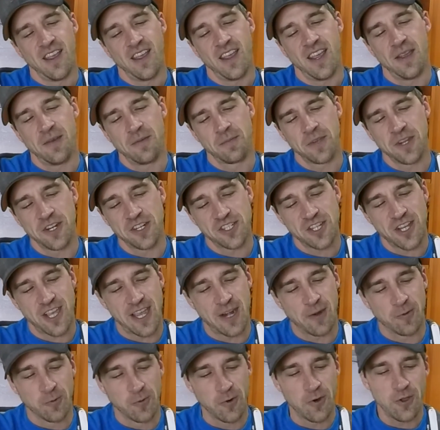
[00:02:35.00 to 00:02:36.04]
I'm going to try
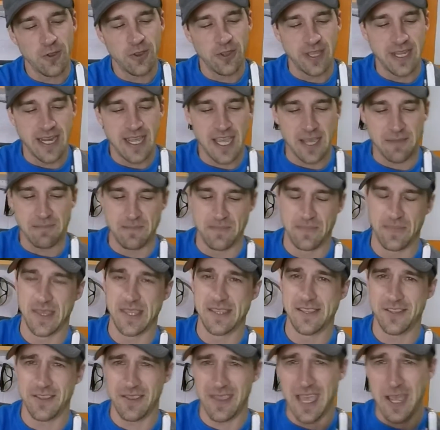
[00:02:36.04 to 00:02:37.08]
to roll it up,
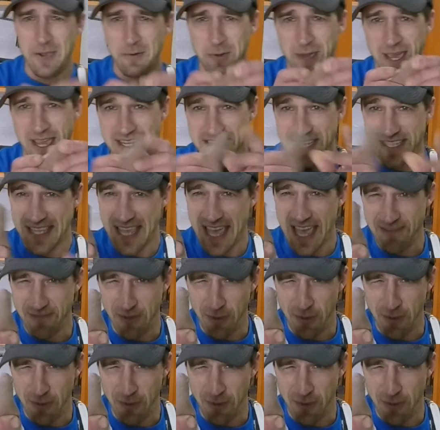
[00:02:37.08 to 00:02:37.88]
so that way I just have a